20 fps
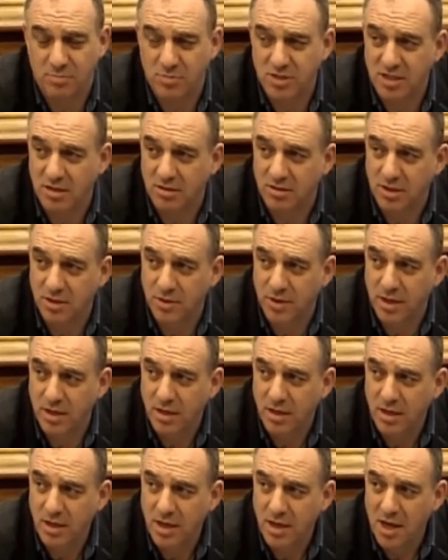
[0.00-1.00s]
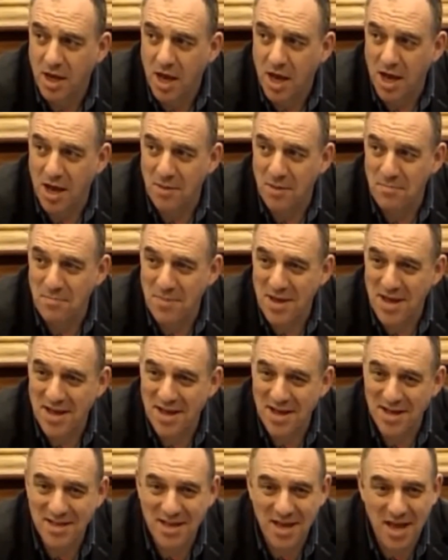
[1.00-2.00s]
I'm still doing, I
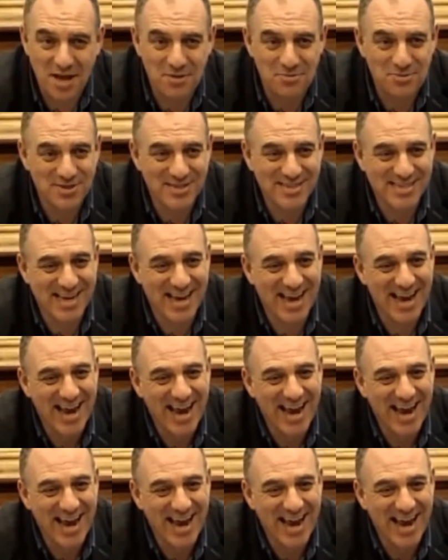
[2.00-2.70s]
was